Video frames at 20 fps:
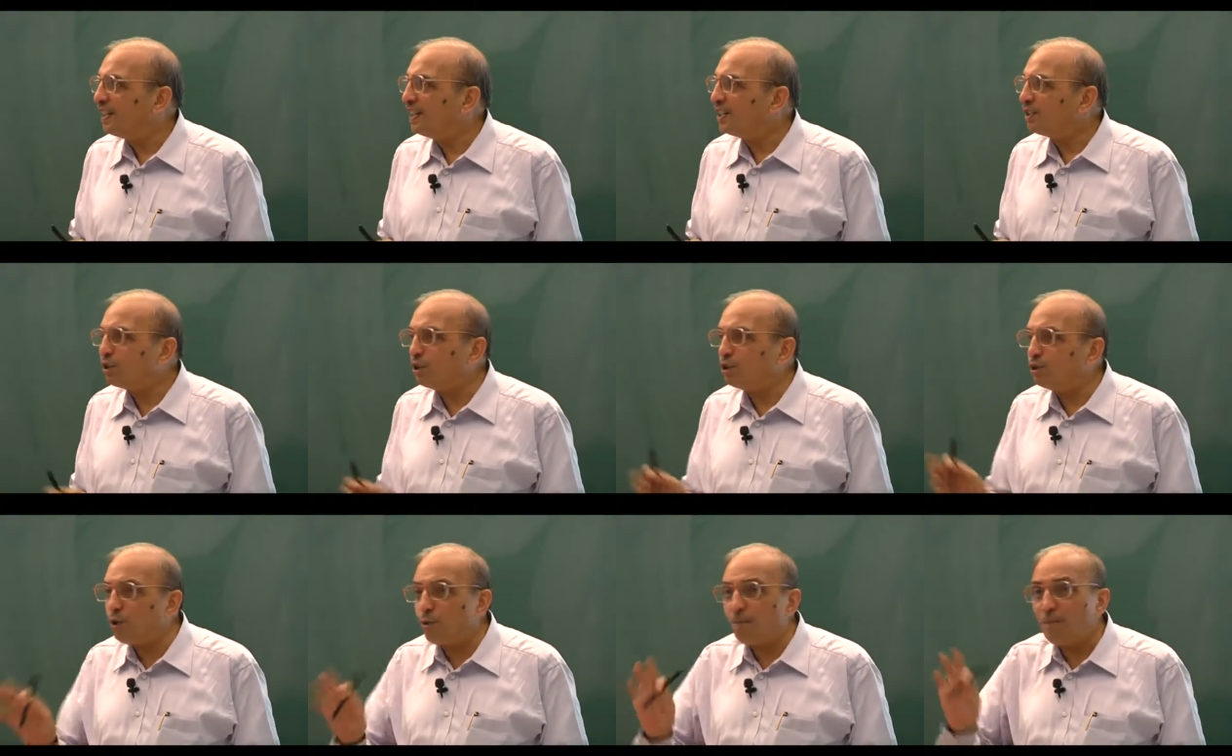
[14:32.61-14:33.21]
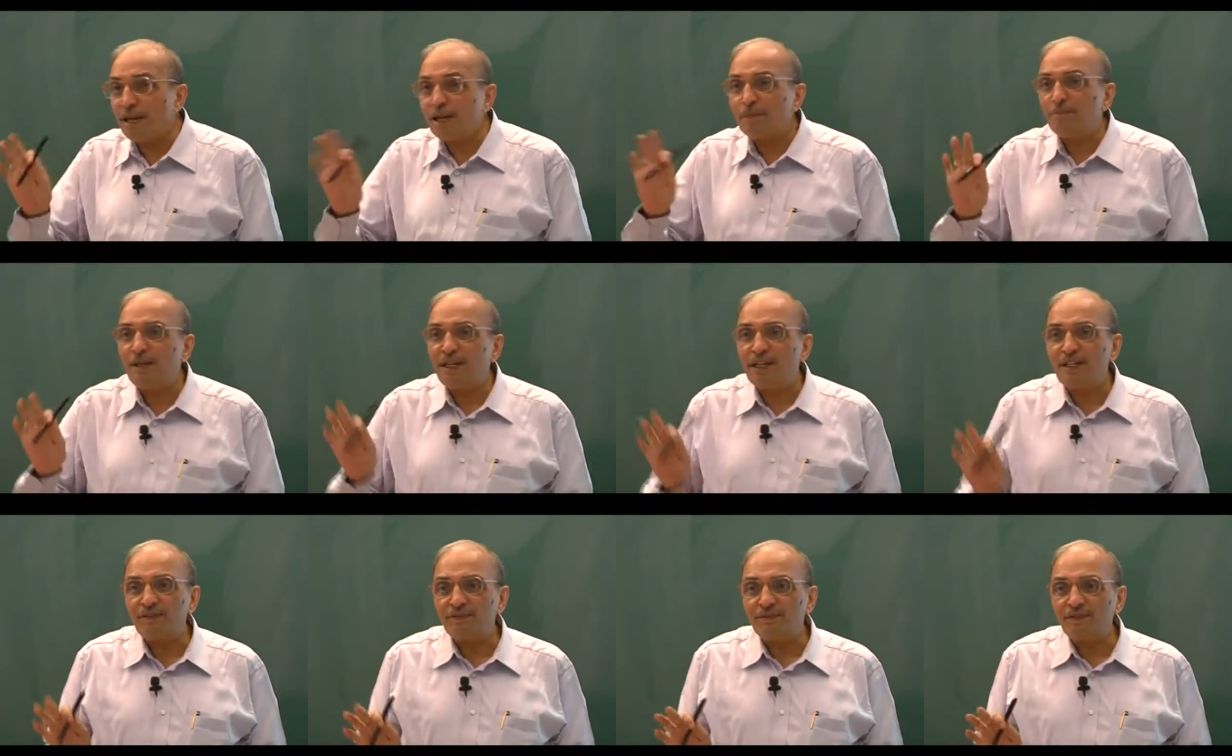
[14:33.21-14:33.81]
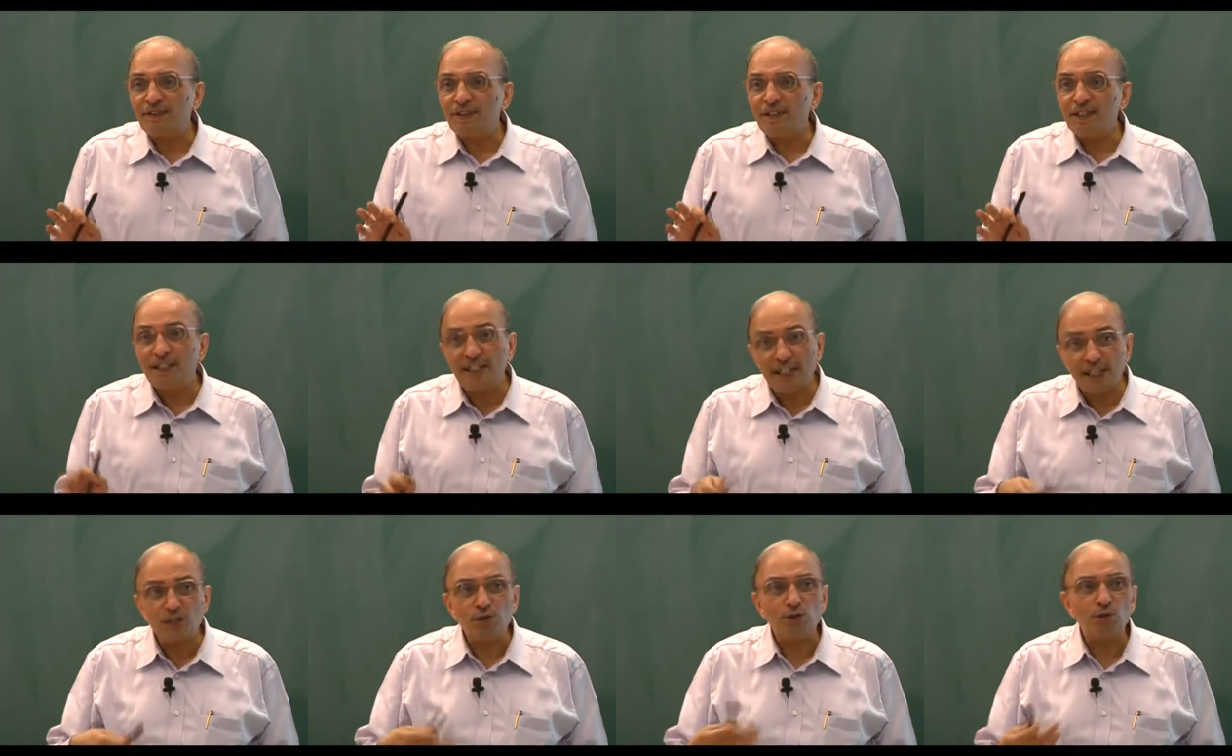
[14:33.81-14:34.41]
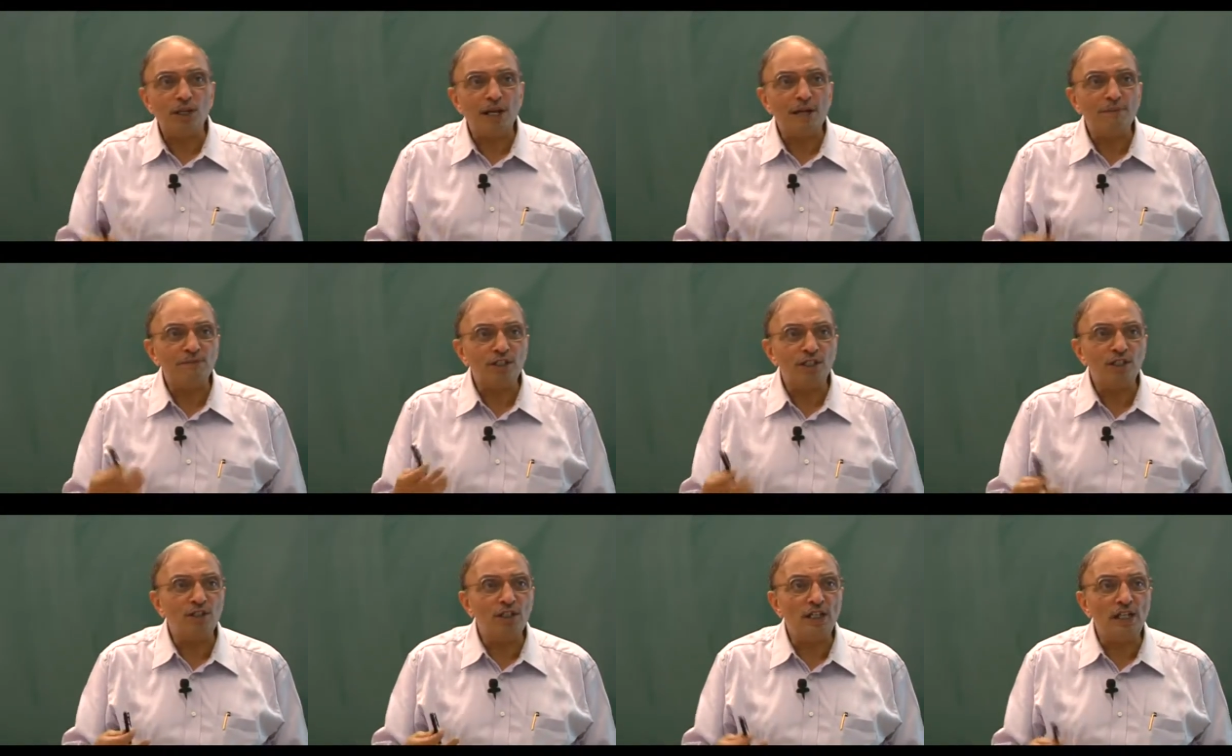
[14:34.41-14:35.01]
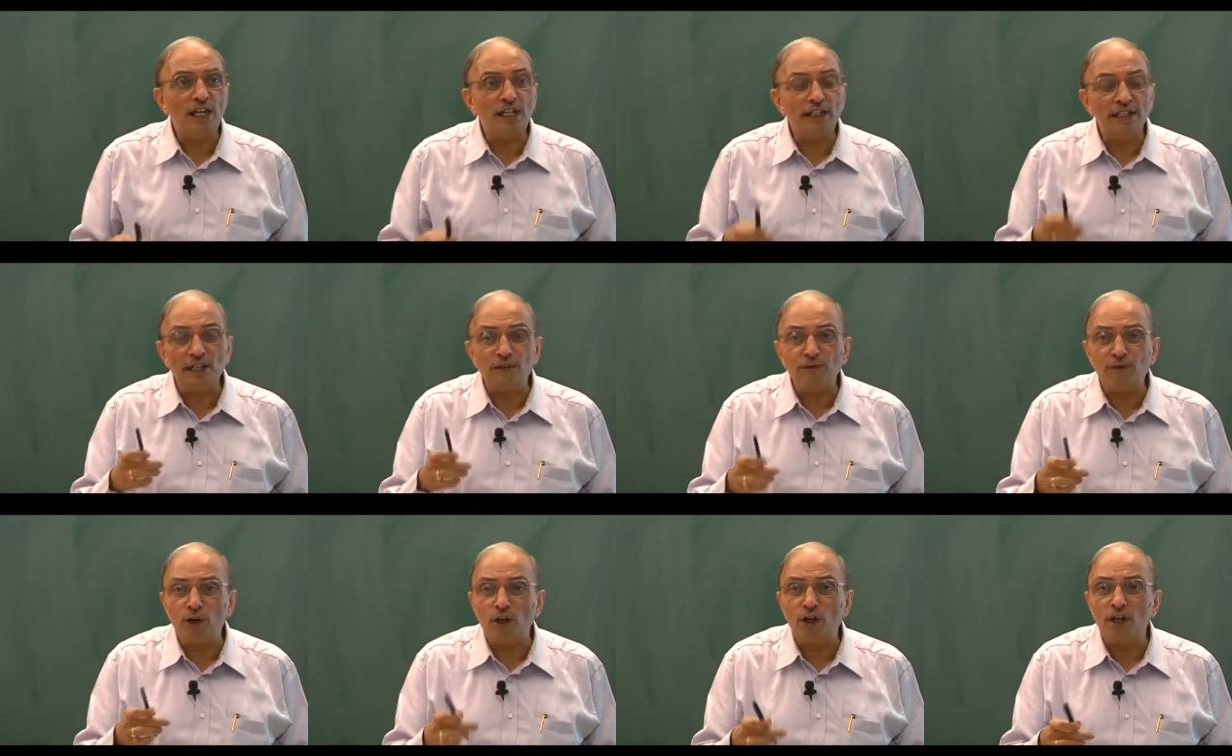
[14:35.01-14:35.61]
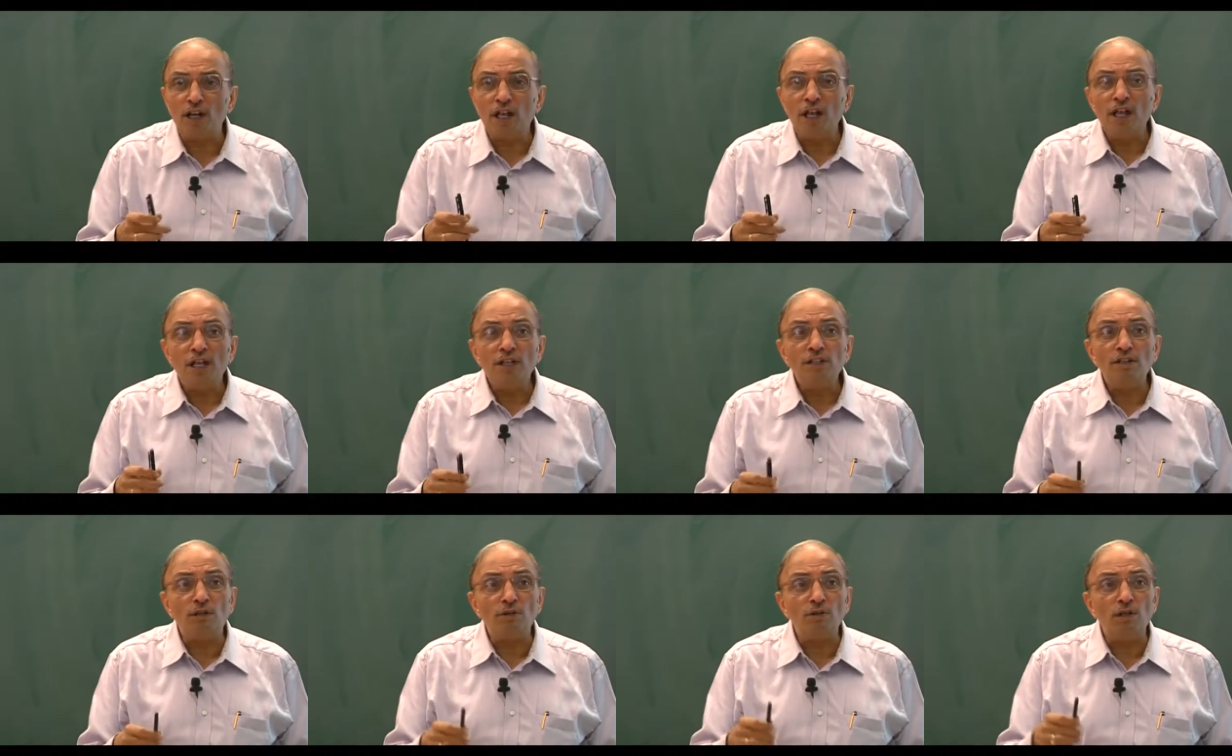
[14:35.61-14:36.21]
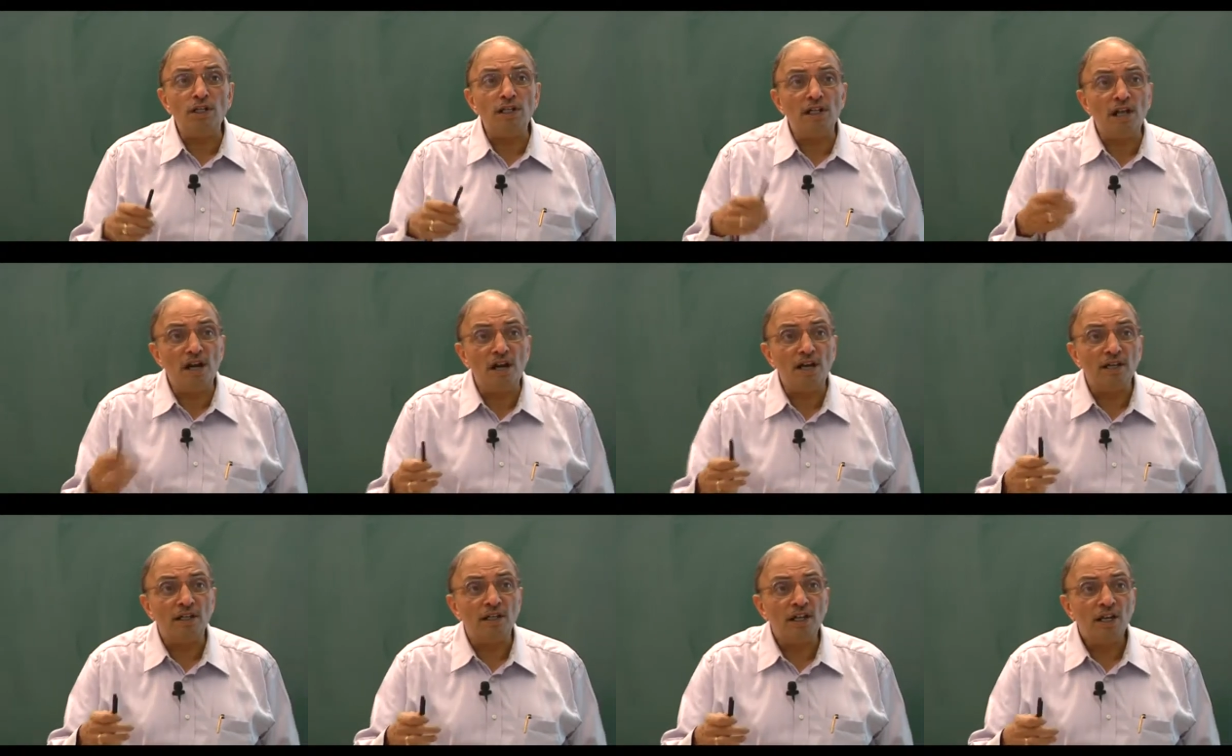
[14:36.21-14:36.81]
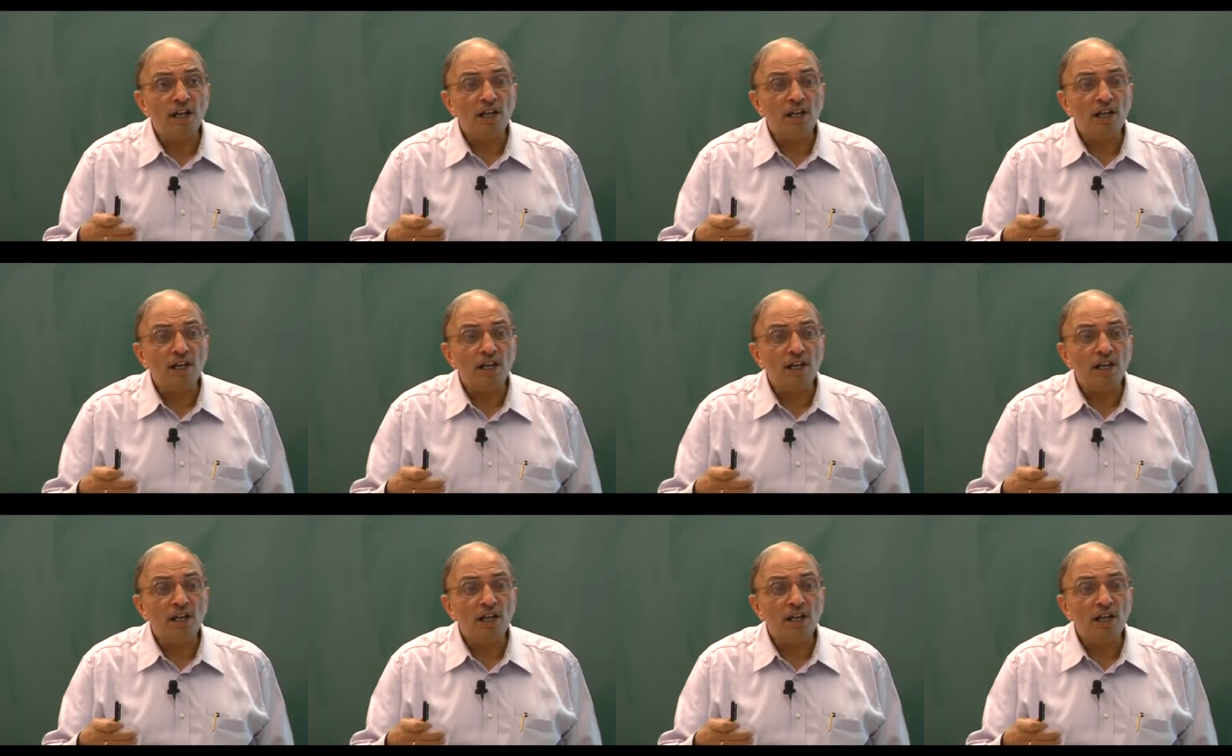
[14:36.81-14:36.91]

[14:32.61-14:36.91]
So, no make believe. It has to come genuinely, and therefore you have to learn